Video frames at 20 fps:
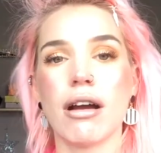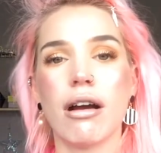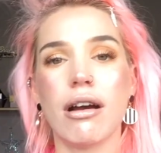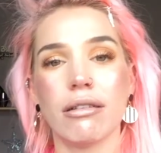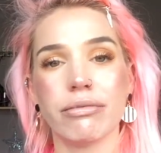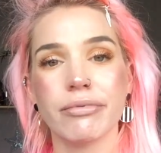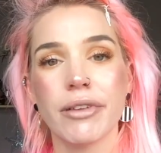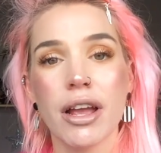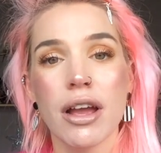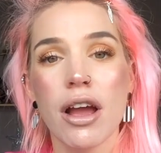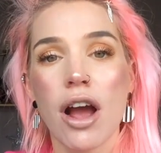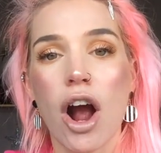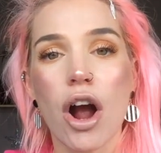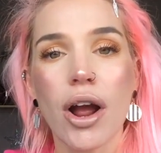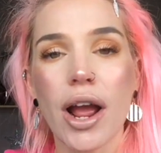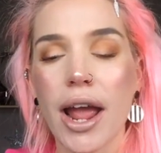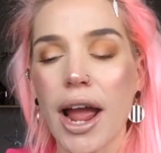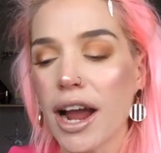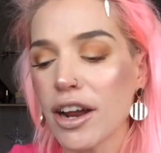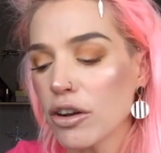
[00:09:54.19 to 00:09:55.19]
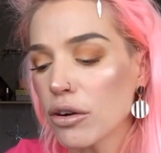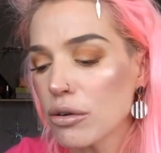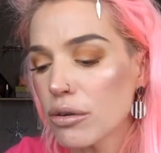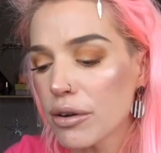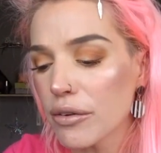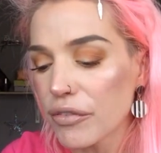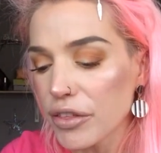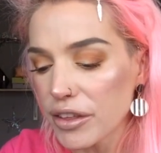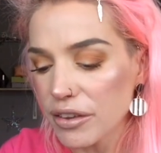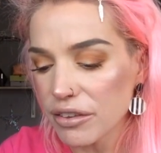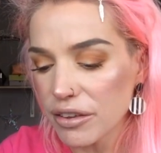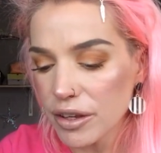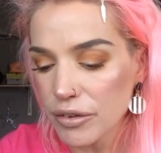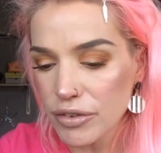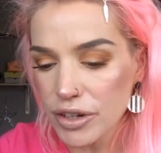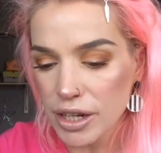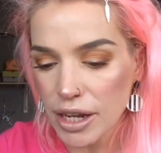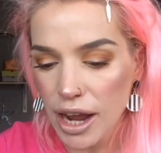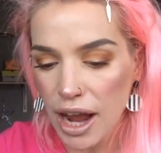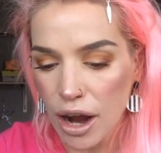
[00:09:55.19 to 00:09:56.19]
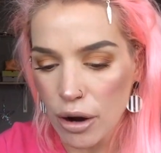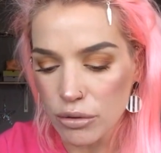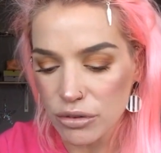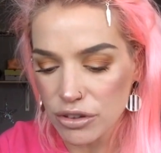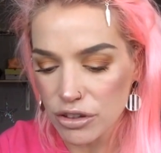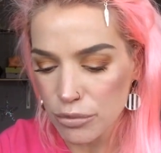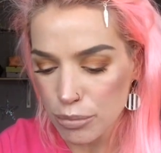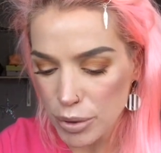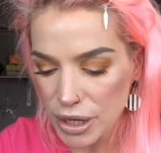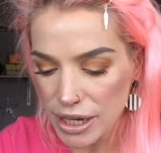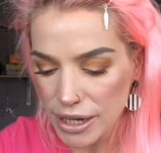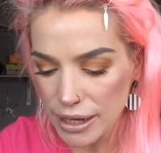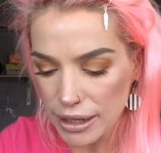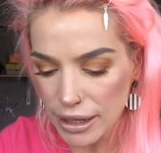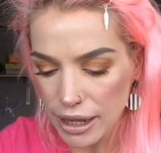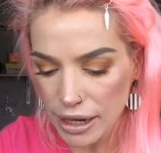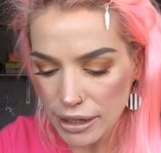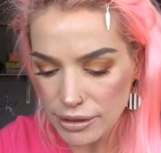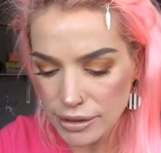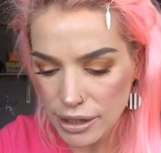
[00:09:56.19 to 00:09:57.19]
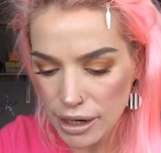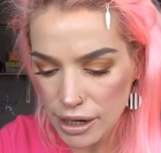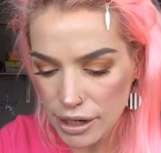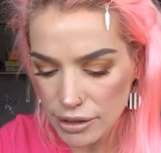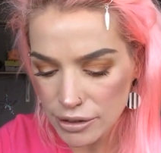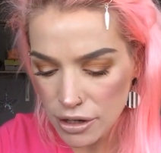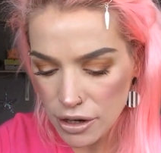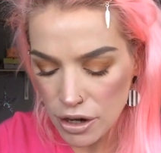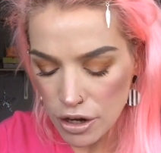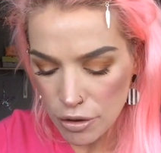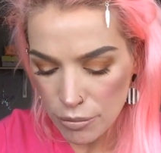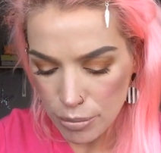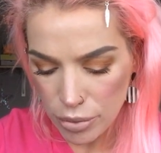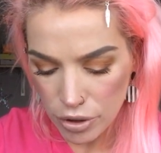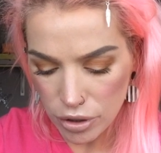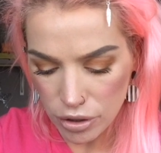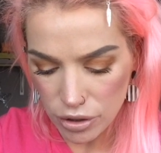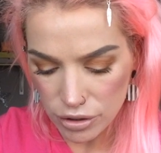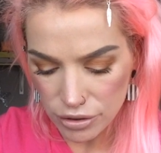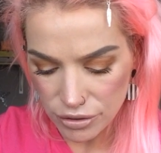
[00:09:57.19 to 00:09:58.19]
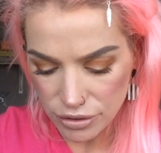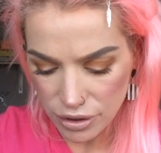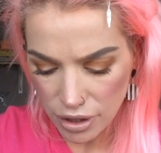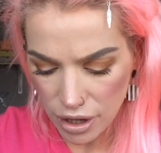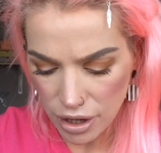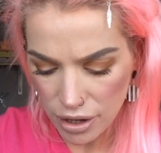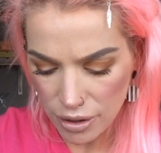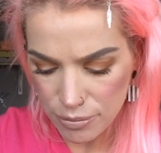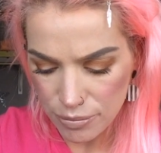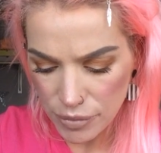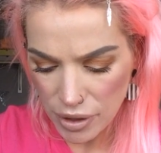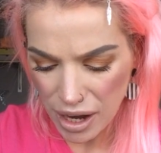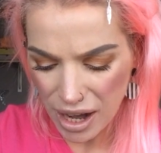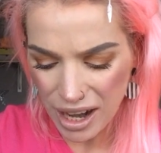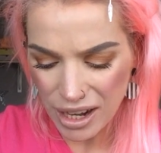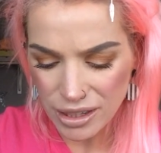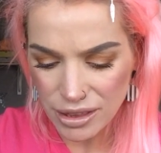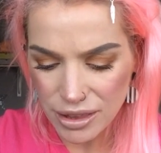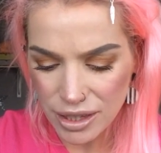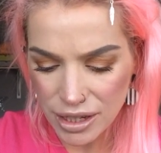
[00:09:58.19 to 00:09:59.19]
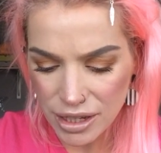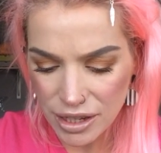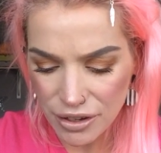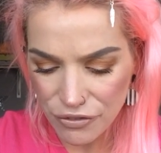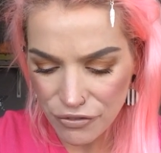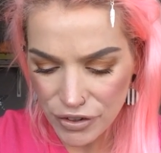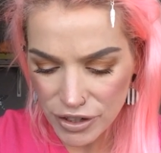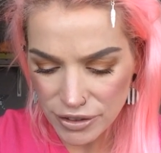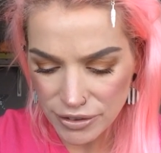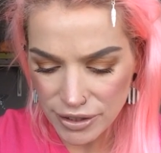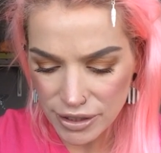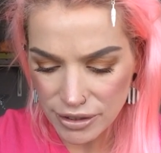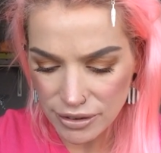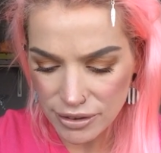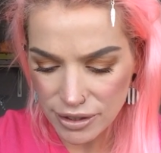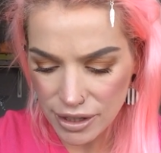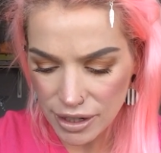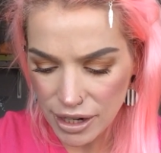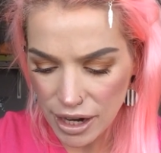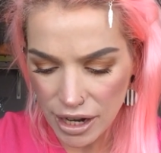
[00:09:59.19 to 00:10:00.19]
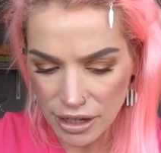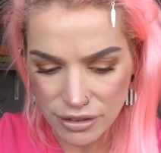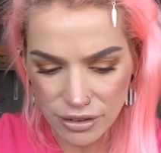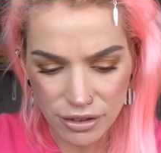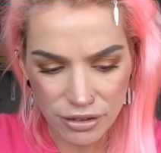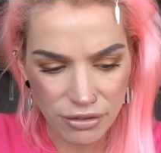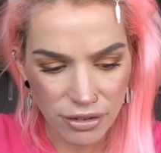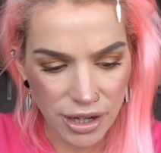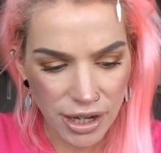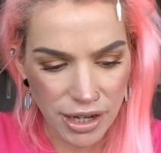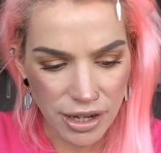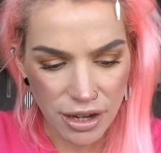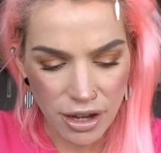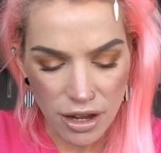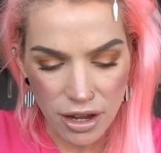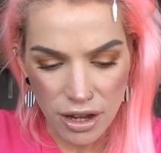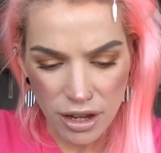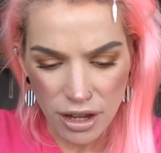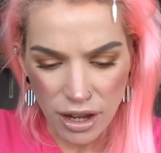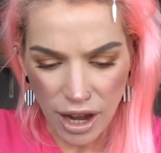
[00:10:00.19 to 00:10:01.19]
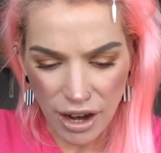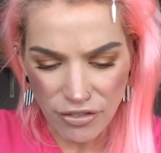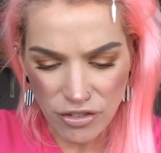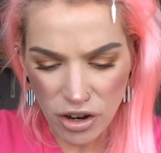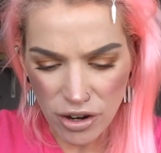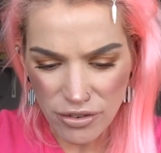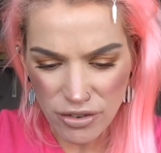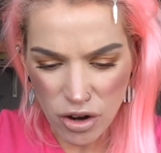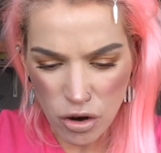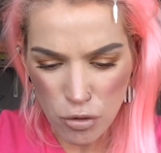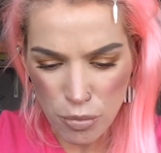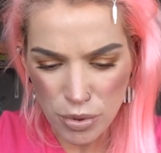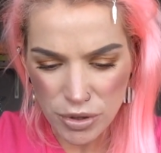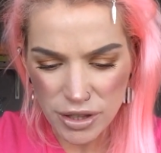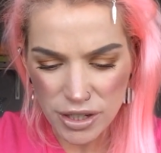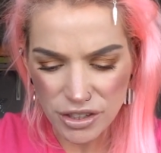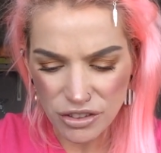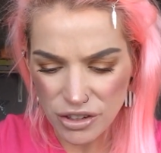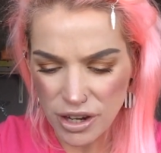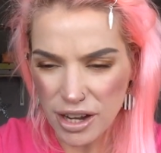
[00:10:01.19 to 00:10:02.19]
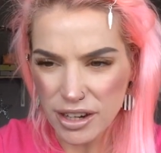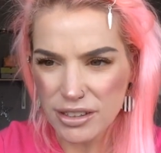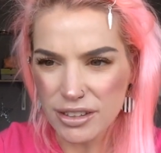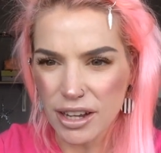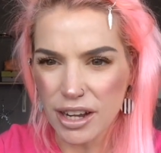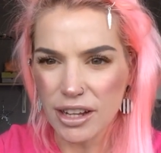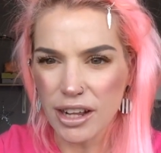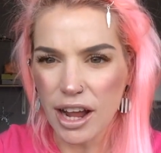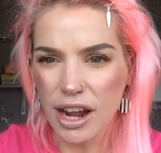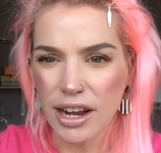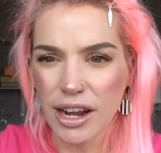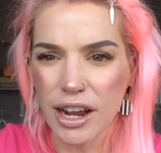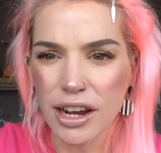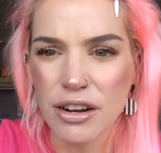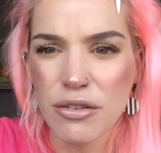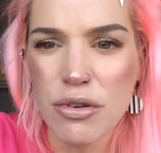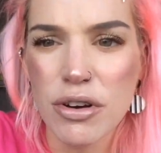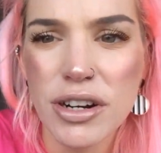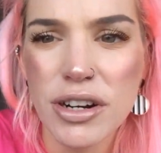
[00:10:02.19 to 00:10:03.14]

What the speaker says: Okay, I don't know if this even counts as being a lanyard, but I think it fits into the category. I've not even opened this yet because I kind of